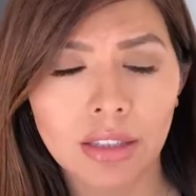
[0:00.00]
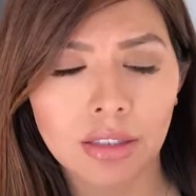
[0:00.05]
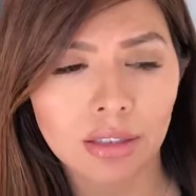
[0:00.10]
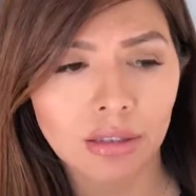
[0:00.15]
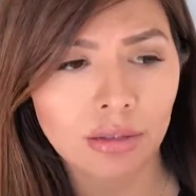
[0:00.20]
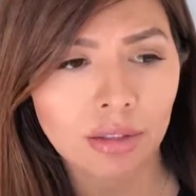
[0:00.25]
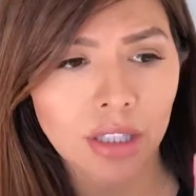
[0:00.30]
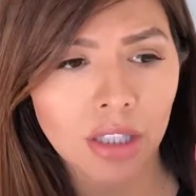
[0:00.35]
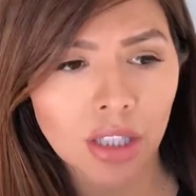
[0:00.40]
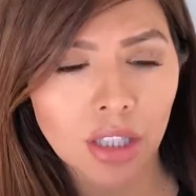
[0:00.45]

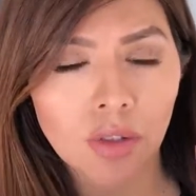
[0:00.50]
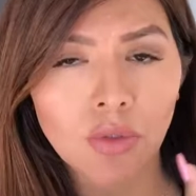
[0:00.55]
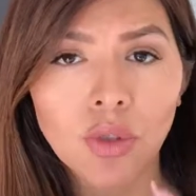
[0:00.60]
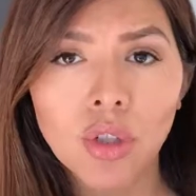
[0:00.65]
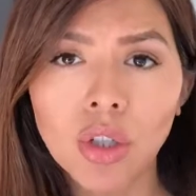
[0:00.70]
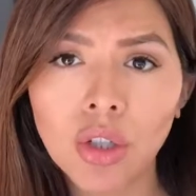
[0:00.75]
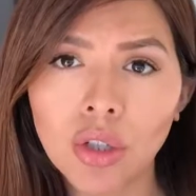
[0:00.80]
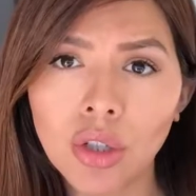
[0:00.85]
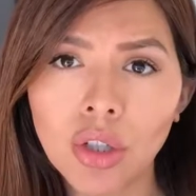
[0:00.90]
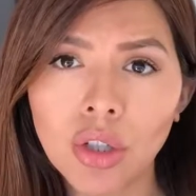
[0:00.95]
list of
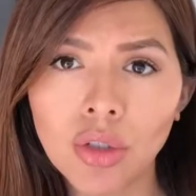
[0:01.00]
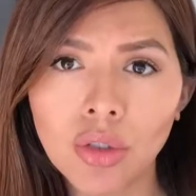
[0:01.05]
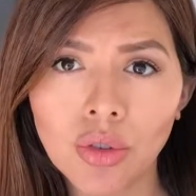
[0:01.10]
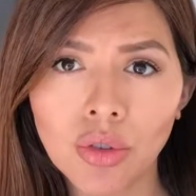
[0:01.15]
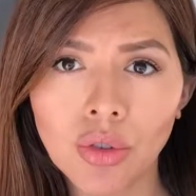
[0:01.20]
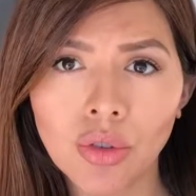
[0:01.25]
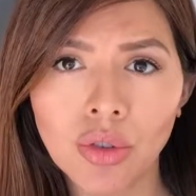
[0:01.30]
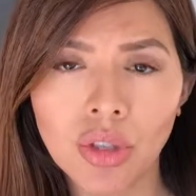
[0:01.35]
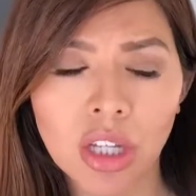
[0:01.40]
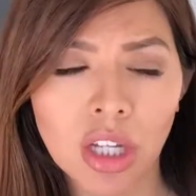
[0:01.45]

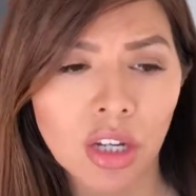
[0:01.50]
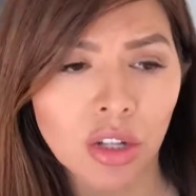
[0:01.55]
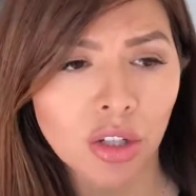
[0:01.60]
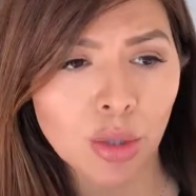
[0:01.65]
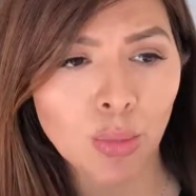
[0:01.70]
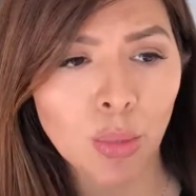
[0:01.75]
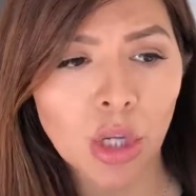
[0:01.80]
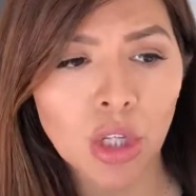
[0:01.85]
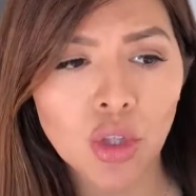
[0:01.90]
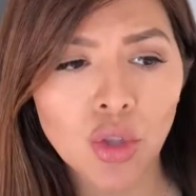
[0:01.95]
to-dos, here's
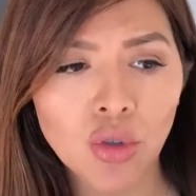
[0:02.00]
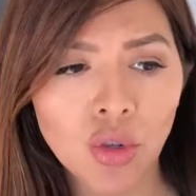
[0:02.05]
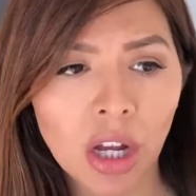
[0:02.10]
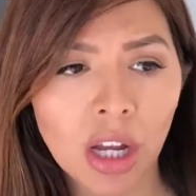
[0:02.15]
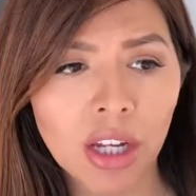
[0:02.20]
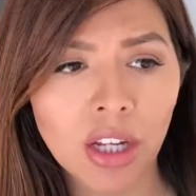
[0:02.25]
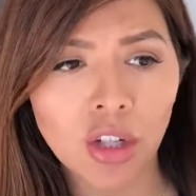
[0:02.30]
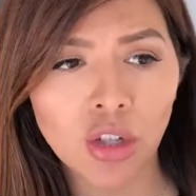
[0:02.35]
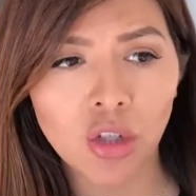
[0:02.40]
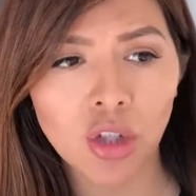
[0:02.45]
my
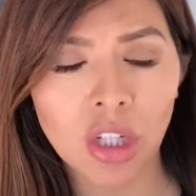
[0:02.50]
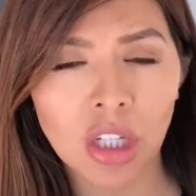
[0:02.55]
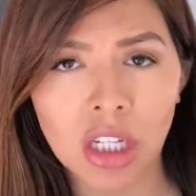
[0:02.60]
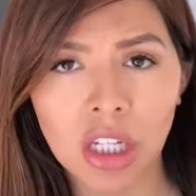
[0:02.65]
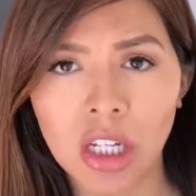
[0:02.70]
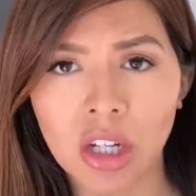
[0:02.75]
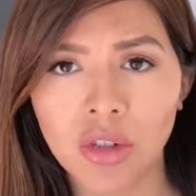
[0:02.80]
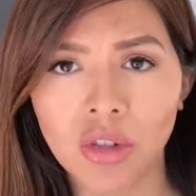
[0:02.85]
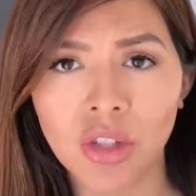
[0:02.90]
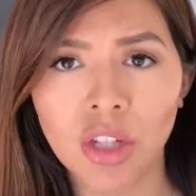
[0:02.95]
strategy,
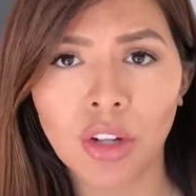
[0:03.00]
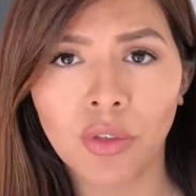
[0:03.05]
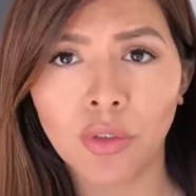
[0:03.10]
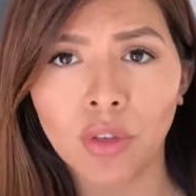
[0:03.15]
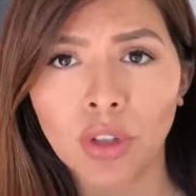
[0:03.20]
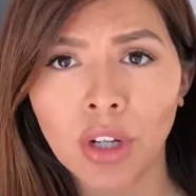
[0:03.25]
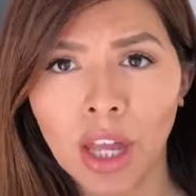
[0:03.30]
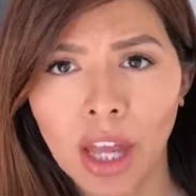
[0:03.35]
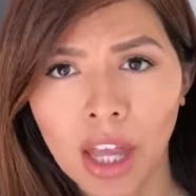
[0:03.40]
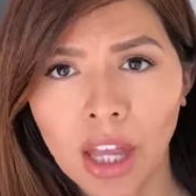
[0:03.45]
here's
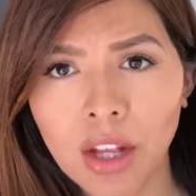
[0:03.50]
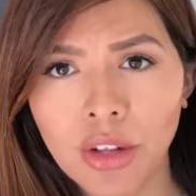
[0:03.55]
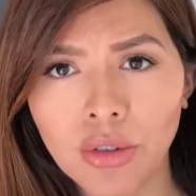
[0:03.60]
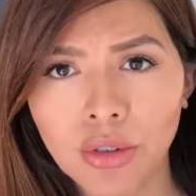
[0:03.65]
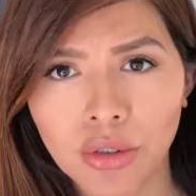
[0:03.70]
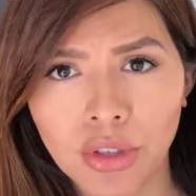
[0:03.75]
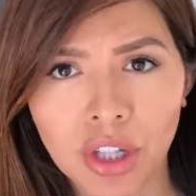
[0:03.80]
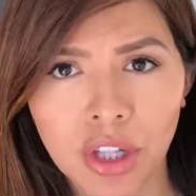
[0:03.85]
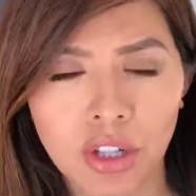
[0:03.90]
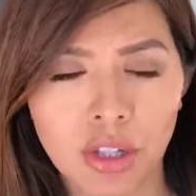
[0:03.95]
different
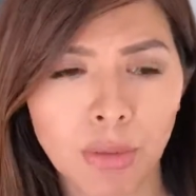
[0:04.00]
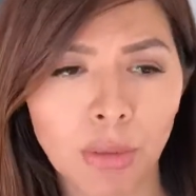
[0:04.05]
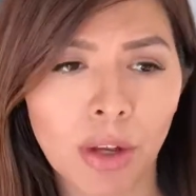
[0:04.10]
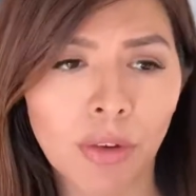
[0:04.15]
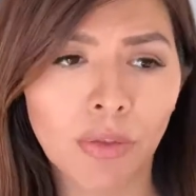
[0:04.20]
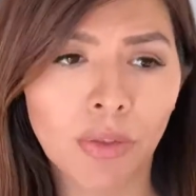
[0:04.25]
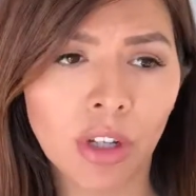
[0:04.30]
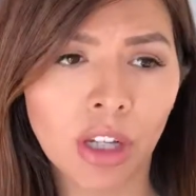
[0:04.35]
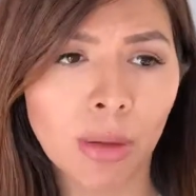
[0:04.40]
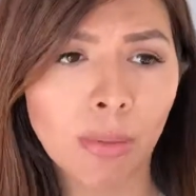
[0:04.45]
angles, here's my
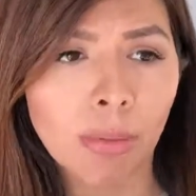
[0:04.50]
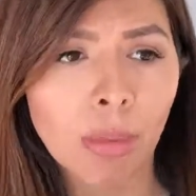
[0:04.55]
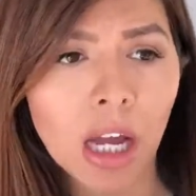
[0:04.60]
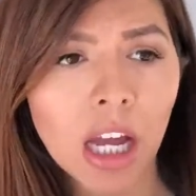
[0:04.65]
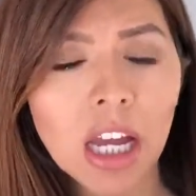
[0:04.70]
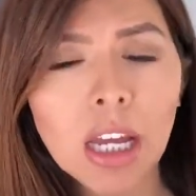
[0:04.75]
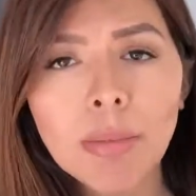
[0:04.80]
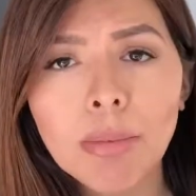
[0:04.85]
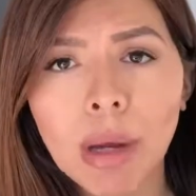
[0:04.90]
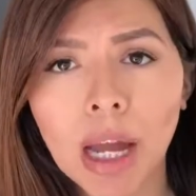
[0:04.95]
freaking
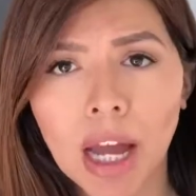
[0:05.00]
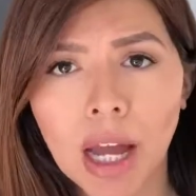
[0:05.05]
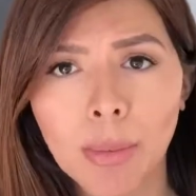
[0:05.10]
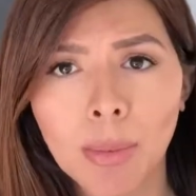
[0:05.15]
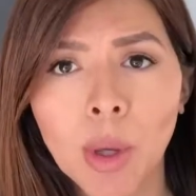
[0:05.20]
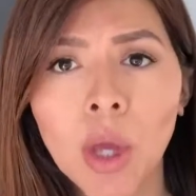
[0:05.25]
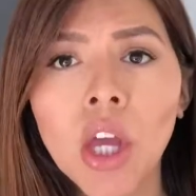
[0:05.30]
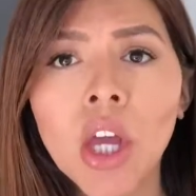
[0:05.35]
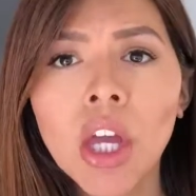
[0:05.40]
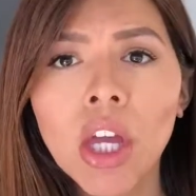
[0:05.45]
mind
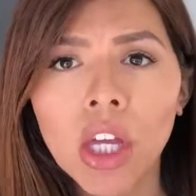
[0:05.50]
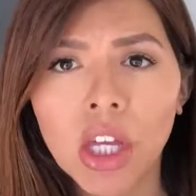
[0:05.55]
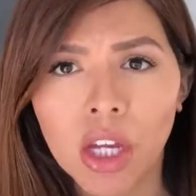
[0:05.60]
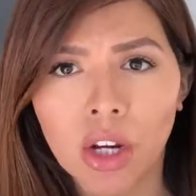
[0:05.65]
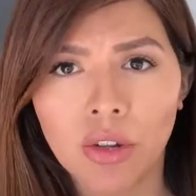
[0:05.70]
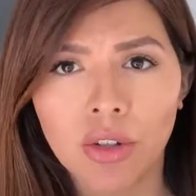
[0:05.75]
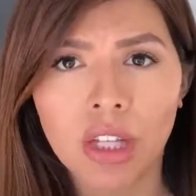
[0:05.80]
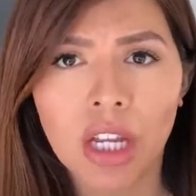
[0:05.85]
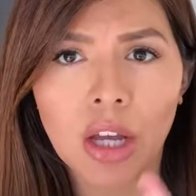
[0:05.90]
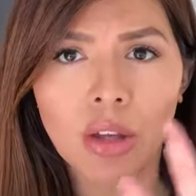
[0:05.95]
map,
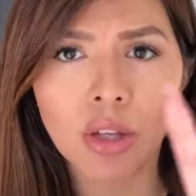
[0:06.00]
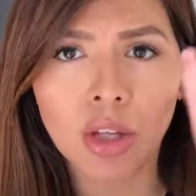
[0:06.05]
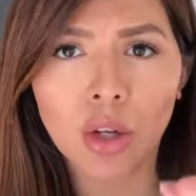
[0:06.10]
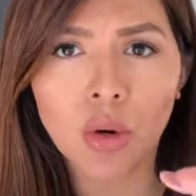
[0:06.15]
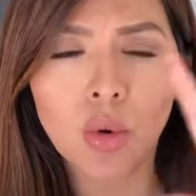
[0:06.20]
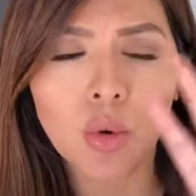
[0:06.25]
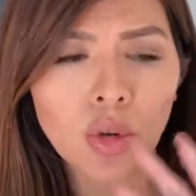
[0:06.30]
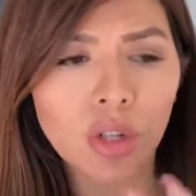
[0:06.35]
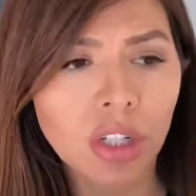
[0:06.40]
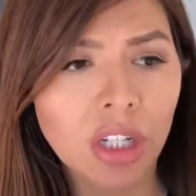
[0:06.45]
here's how it
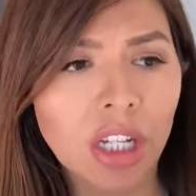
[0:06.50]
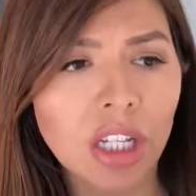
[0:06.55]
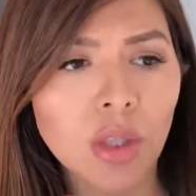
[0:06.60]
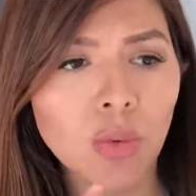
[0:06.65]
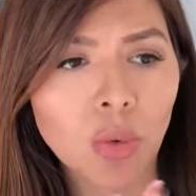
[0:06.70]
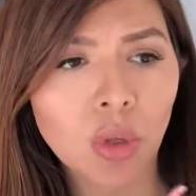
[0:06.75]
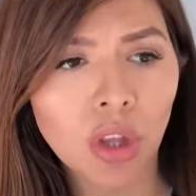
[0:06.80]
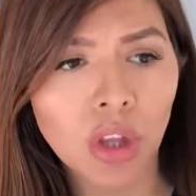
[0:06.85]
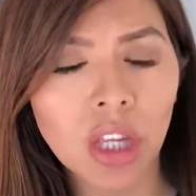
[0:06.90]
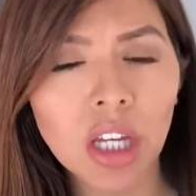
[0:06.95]
coordinates
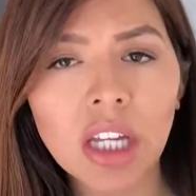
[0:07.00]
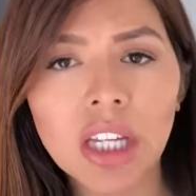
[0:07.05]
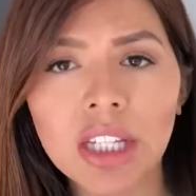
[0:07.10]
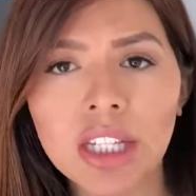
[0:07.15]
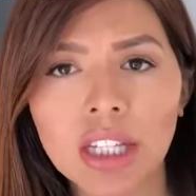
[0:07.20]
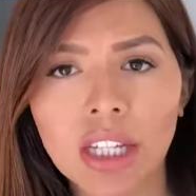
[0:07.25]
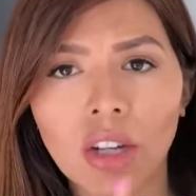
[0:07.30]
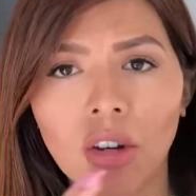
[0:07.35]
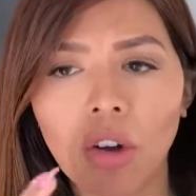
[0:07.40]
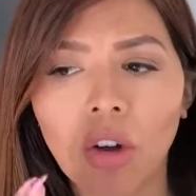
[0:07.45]
with
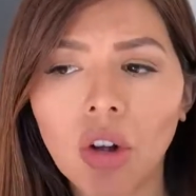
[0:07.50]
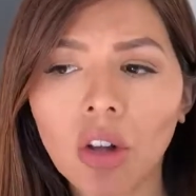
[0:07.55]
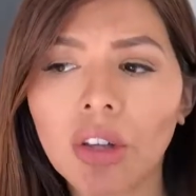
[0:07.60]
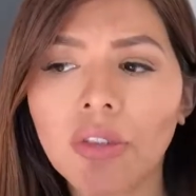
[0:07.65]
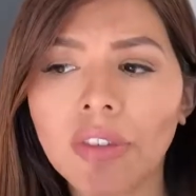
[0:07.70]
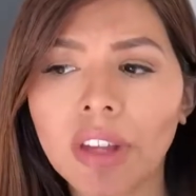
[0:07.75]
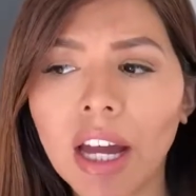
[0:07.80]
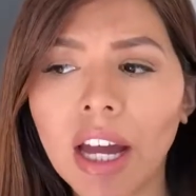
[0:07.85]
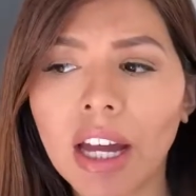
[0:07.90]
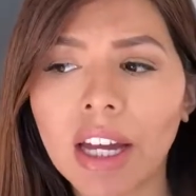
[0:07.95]
this and all
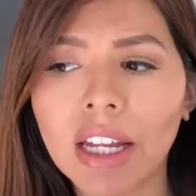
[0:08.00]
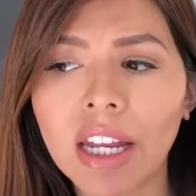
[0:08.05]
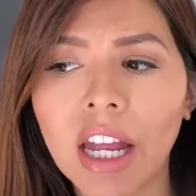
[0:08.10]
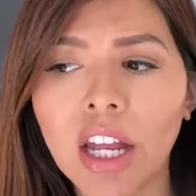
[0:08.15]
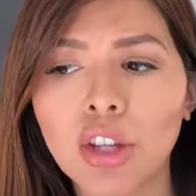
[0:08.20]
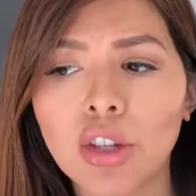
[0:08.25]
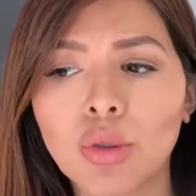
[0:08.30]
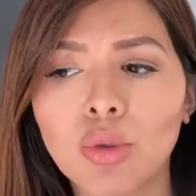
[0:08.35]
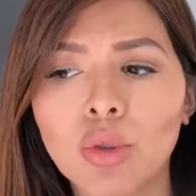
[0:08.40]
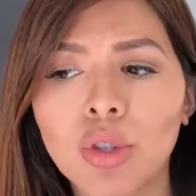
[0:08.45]
of that,
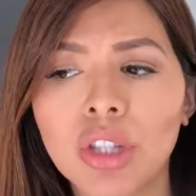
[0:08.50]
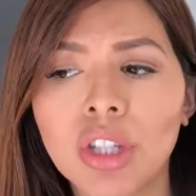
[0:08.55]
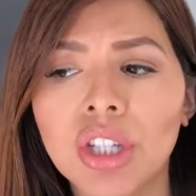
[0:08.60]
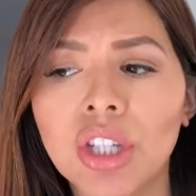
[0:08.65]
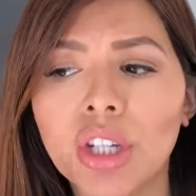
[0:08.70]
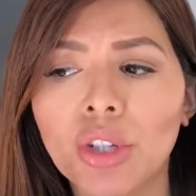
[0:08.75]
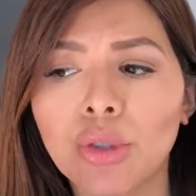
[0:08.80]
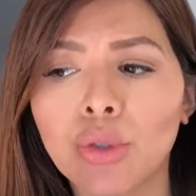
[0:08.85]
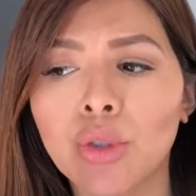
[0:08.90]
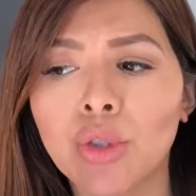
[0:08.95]
and you
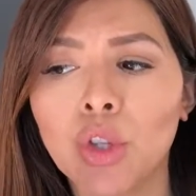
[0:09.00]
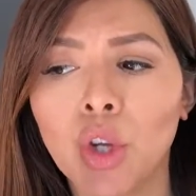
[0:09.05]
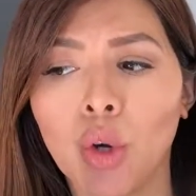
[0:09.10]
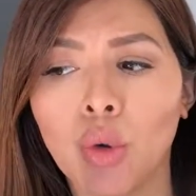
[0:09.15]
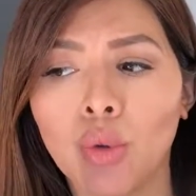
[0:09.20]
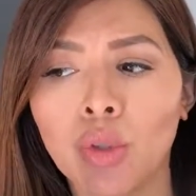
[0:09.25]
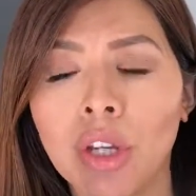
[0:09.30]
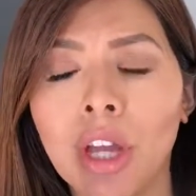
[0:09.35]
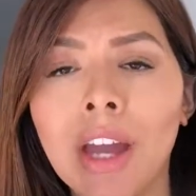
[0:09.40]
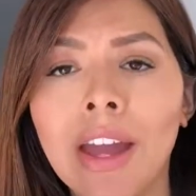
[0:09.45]
still
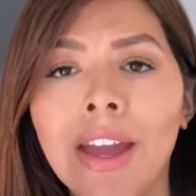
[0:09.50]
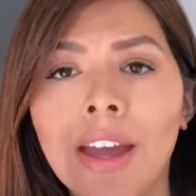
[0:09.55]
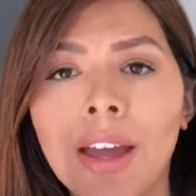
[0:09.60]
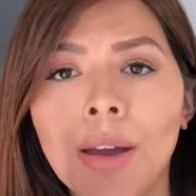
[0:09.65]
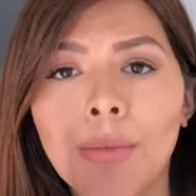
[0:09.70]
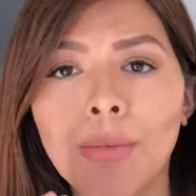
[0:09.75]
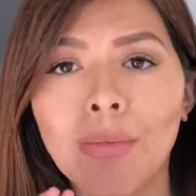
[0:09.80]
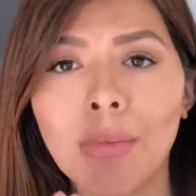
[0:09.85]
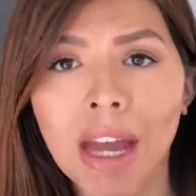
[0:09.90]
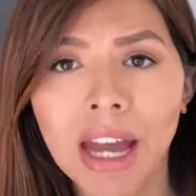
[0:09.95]
don't
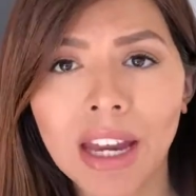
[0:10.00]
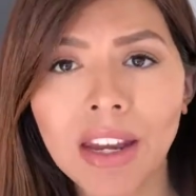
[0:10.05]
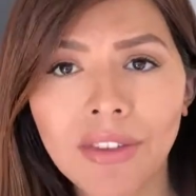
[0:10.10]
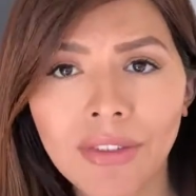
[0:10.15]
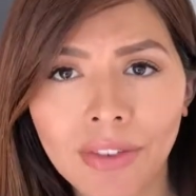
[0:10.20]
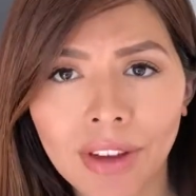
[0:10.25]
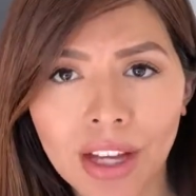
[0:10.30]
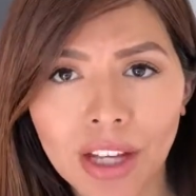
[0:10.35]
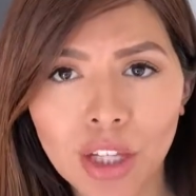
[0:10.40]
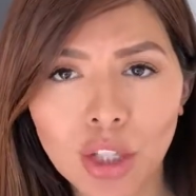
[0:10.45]

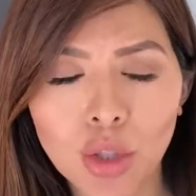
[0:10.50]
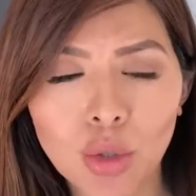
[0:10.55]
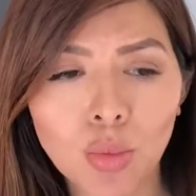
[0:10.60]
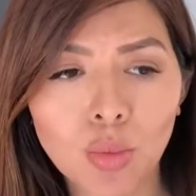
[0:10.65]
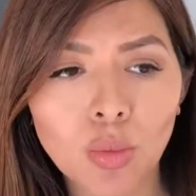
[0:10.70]
manifest.